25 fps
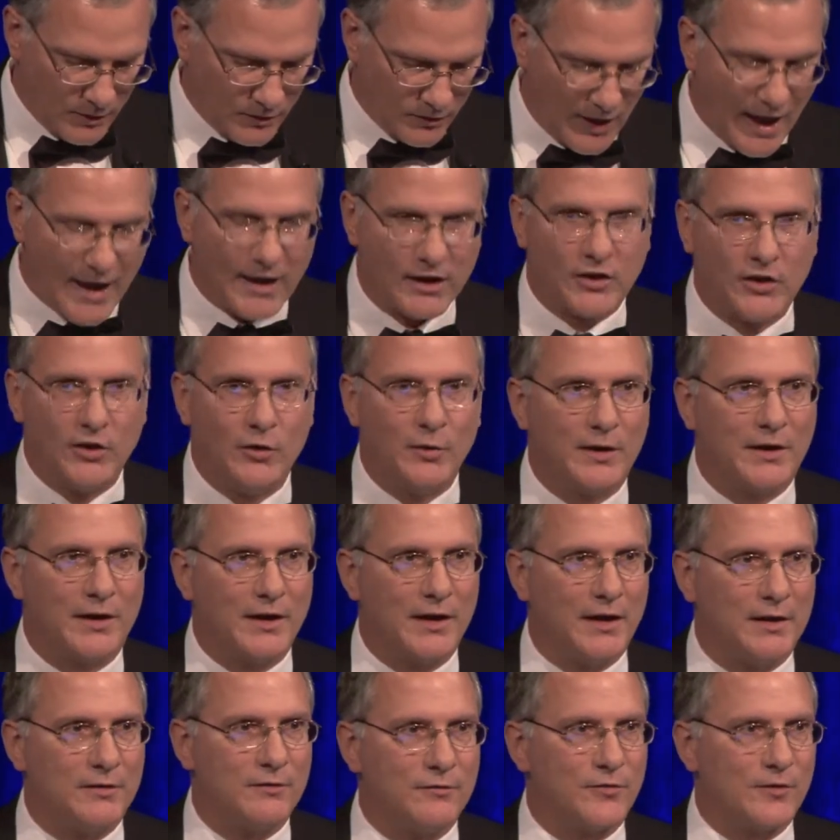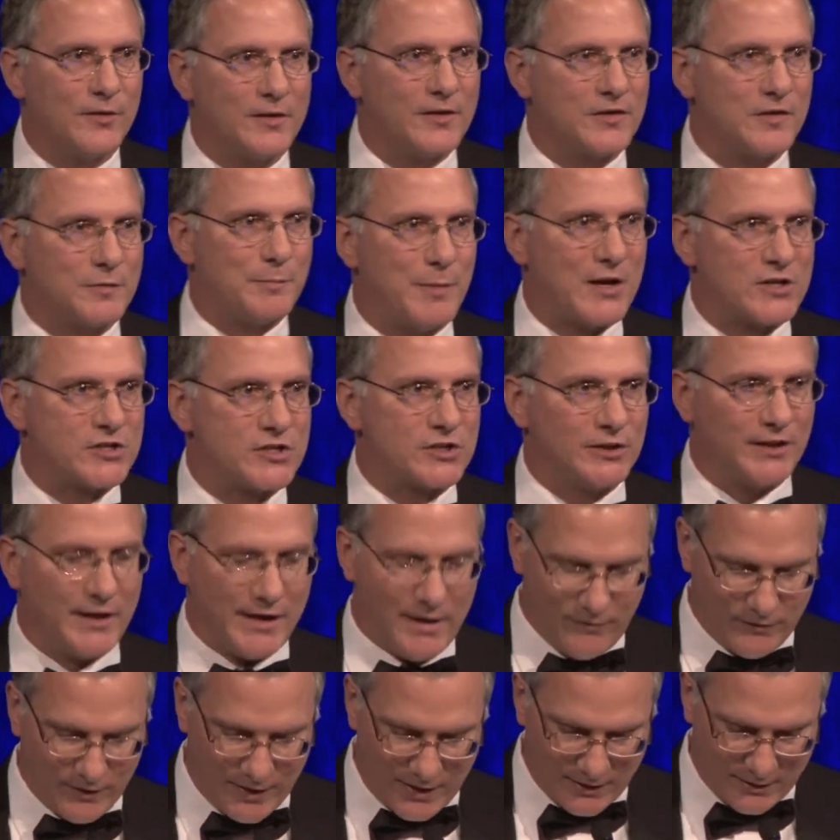Thank you again for this special
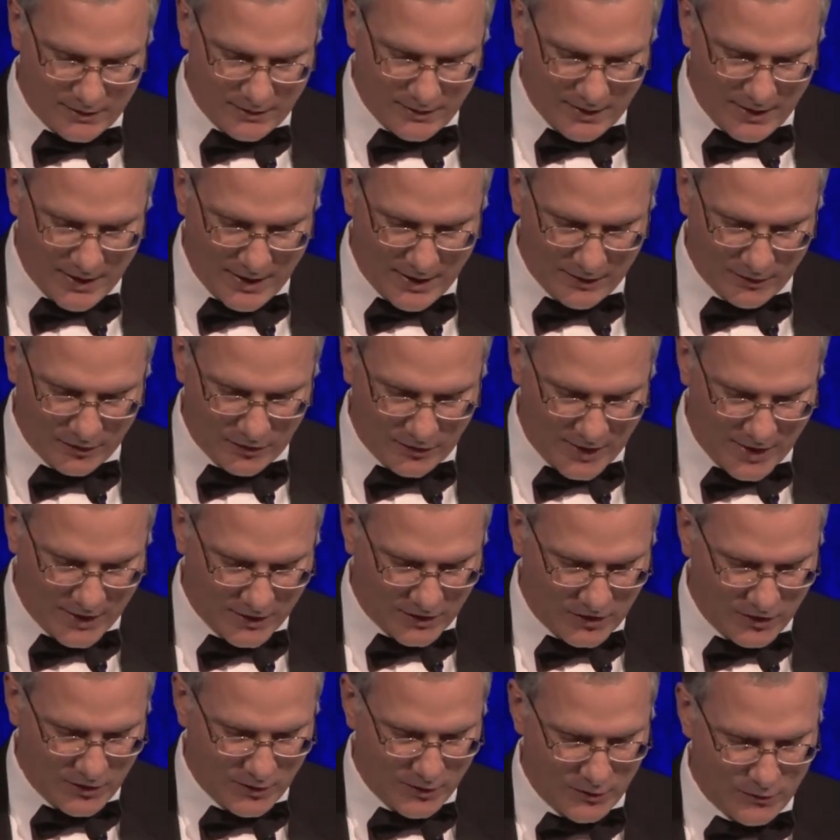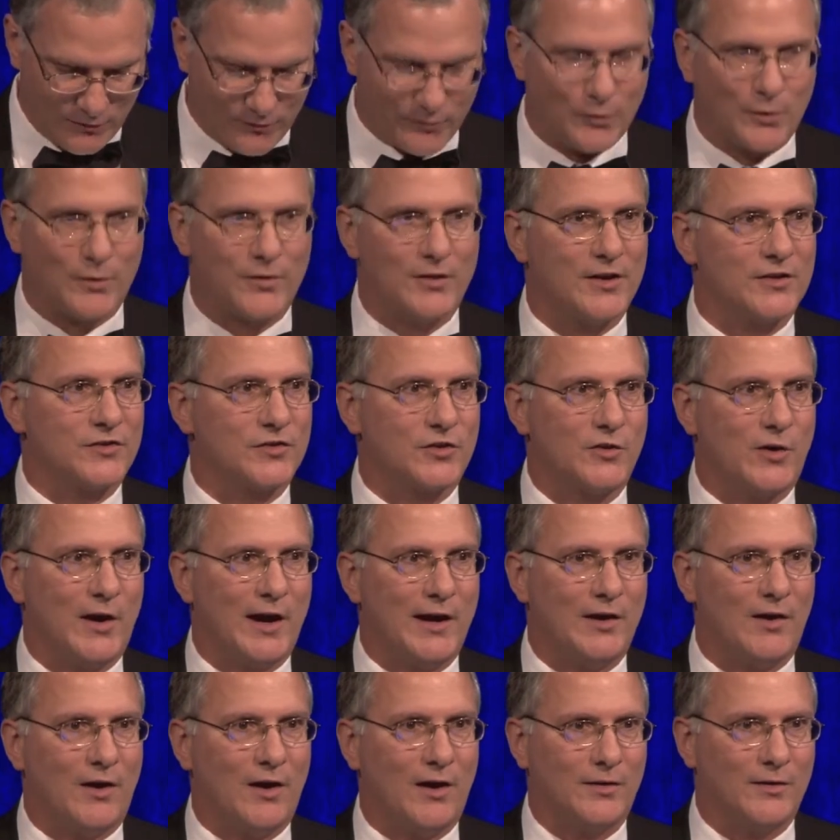evening, and thank you for this
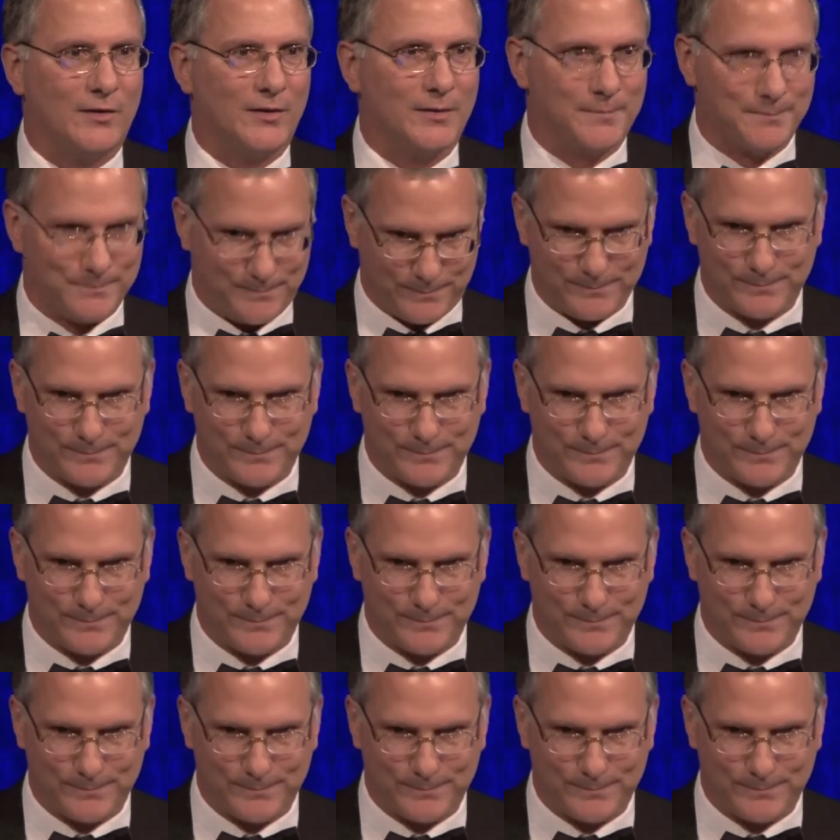great honor.